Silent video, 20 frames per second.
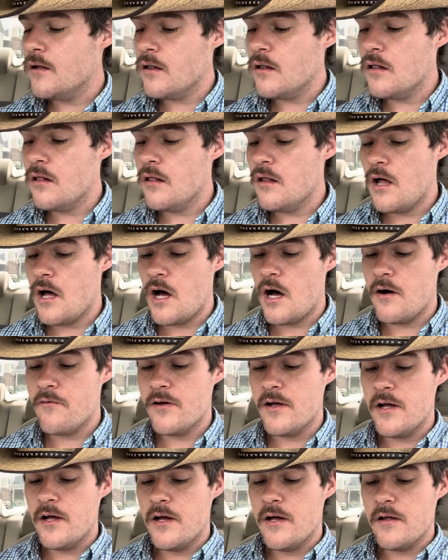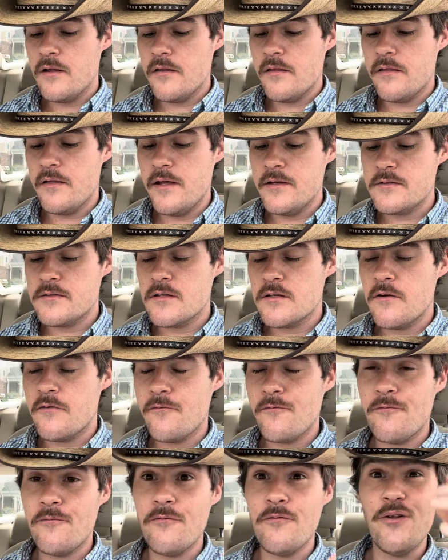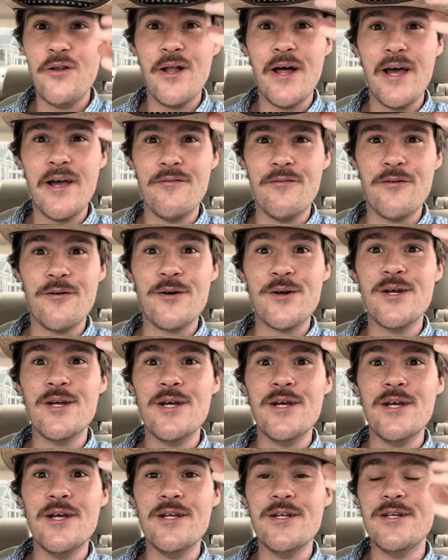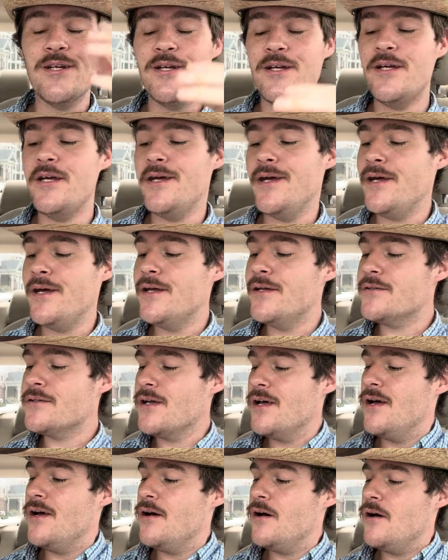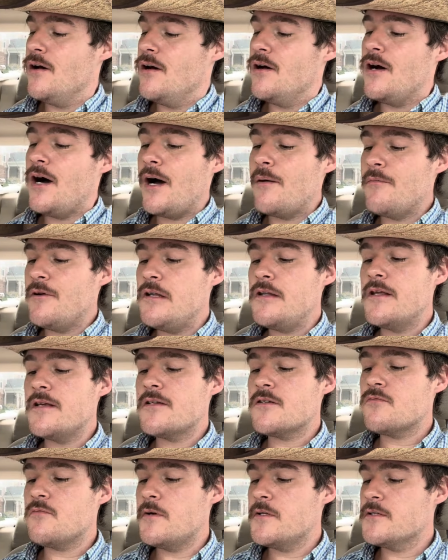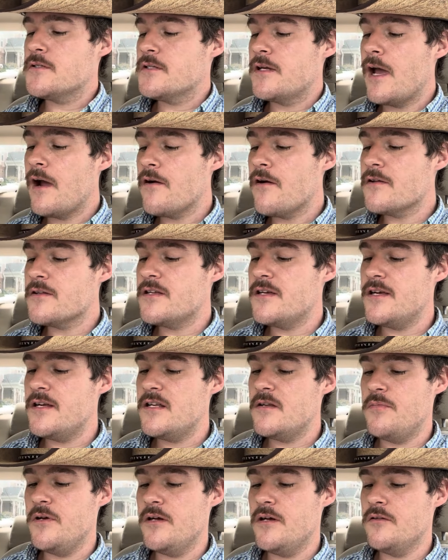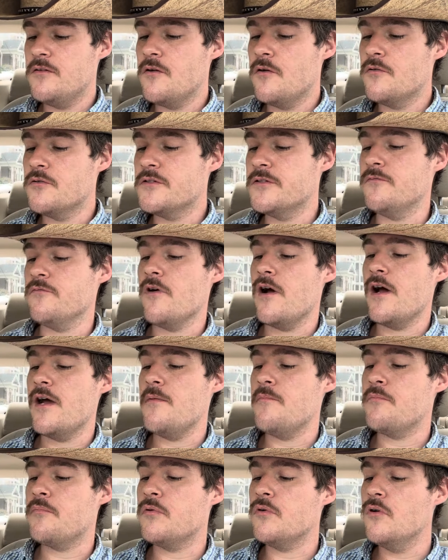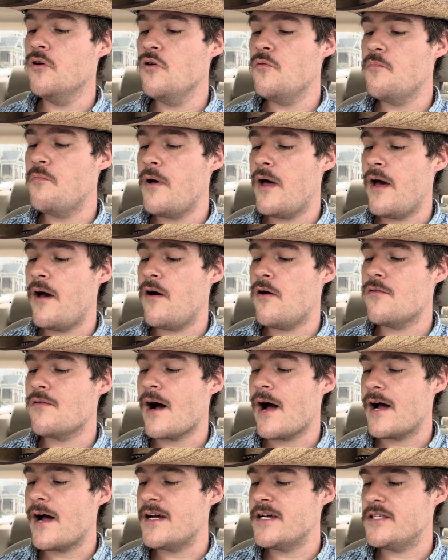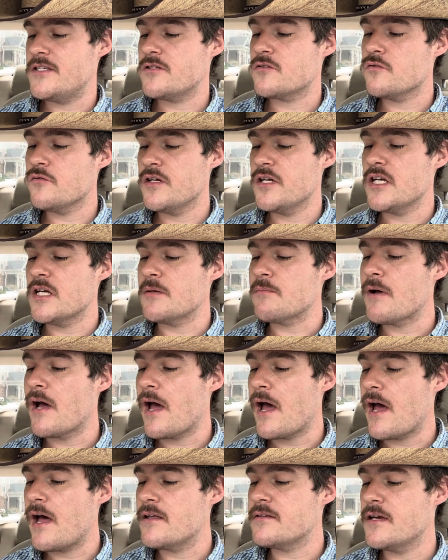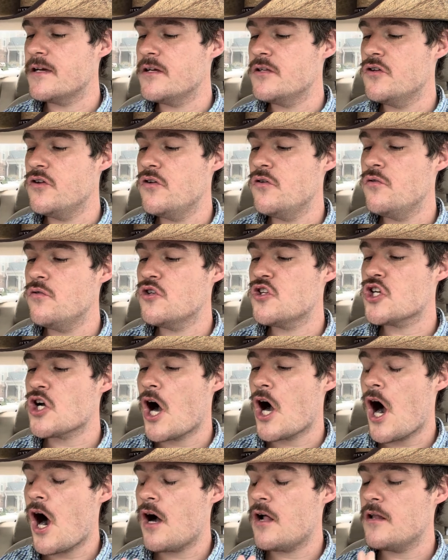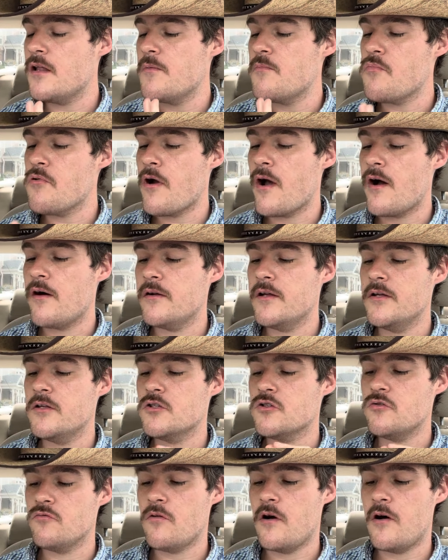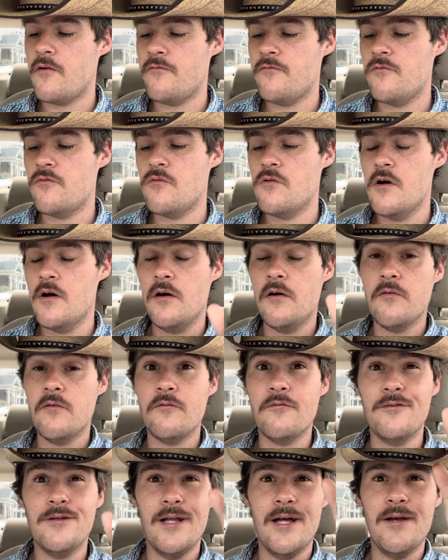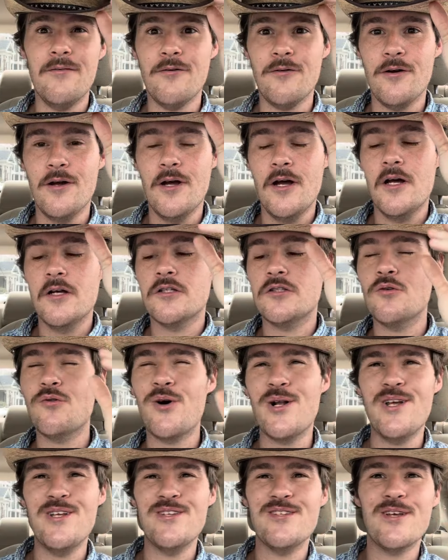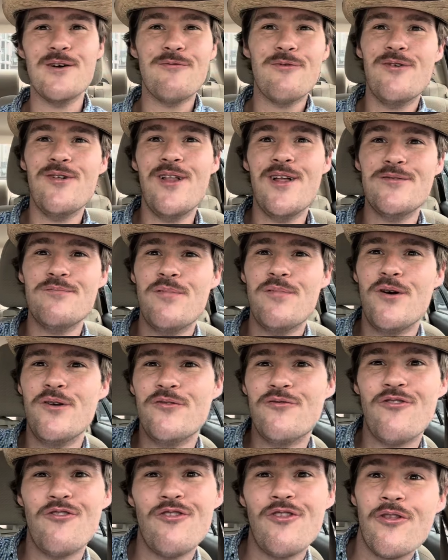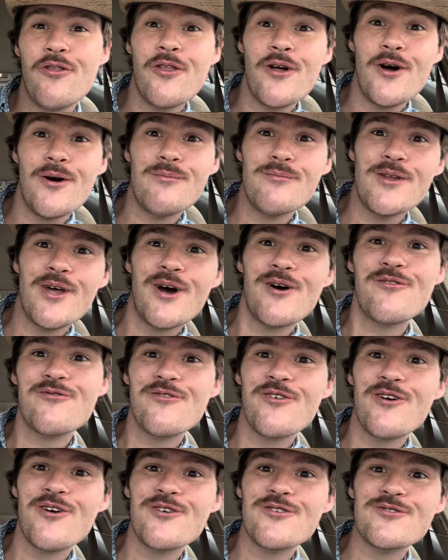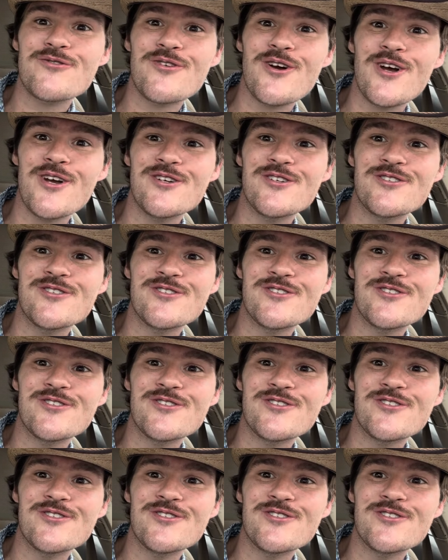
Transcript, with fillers: love this flavor. It is, I mean, this one's guaranteed to be indulgent, right? Blue Bell Ice Cream has a new chocolate brownie truffle flavor. So what is it? Well, let's pose for the thumbnail first, right?